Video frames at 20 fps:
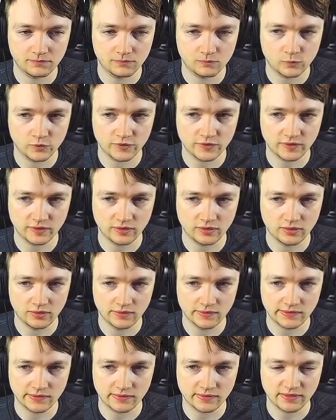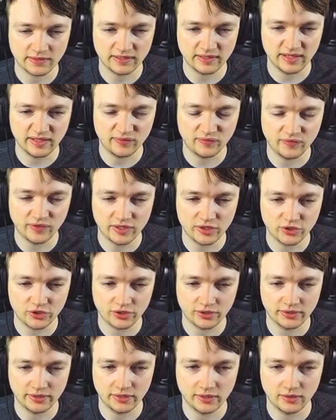what's it called? Something like
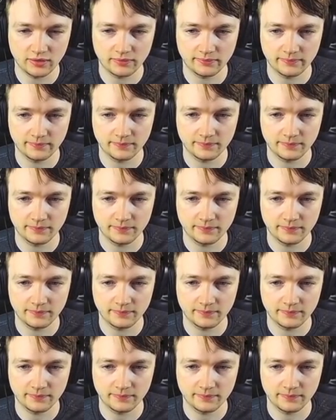Finisher here.